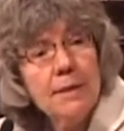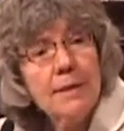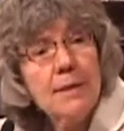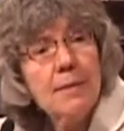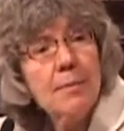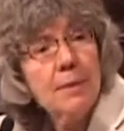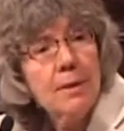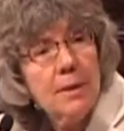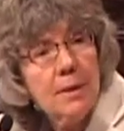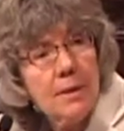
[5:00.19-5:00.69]

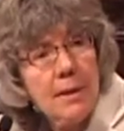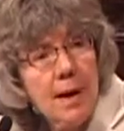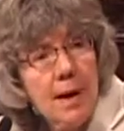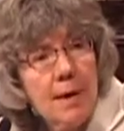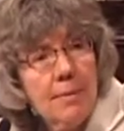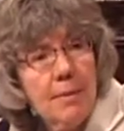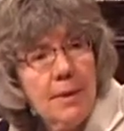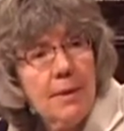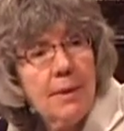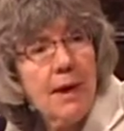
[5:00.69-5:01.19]
some of the
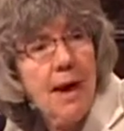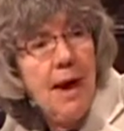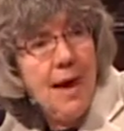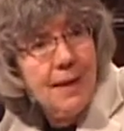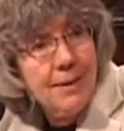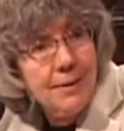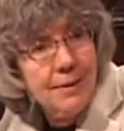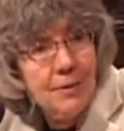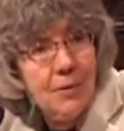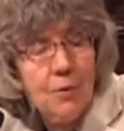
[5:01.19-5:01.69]
time in the
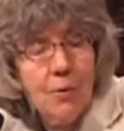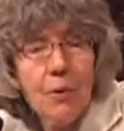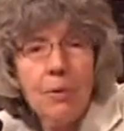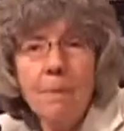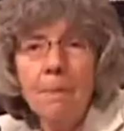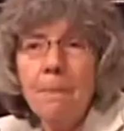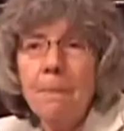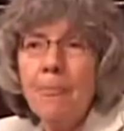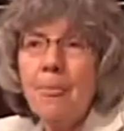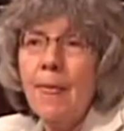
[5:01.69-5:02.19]
high
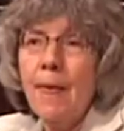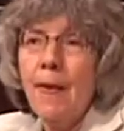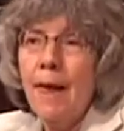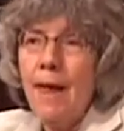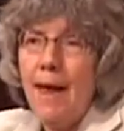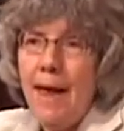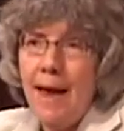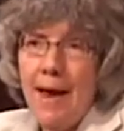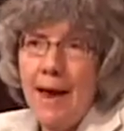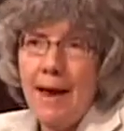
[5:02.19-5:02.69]
school.
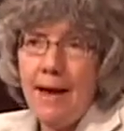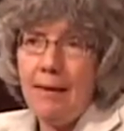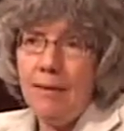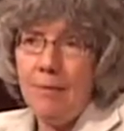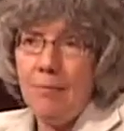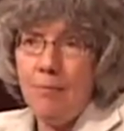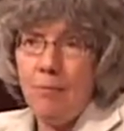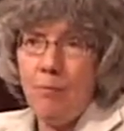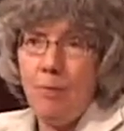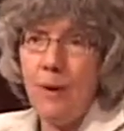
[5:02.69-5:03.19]
And
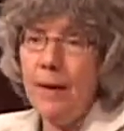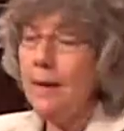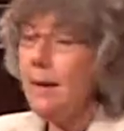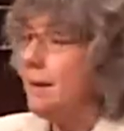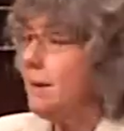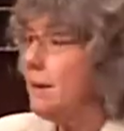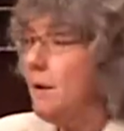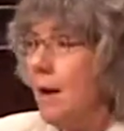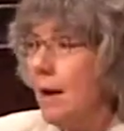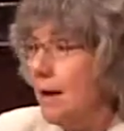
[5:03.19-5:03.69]
we
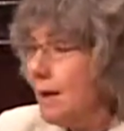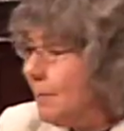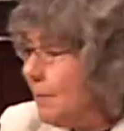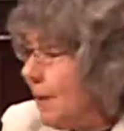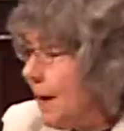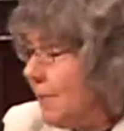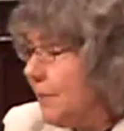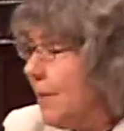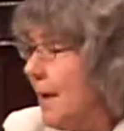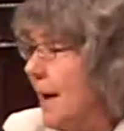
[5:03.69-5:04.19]
could talk about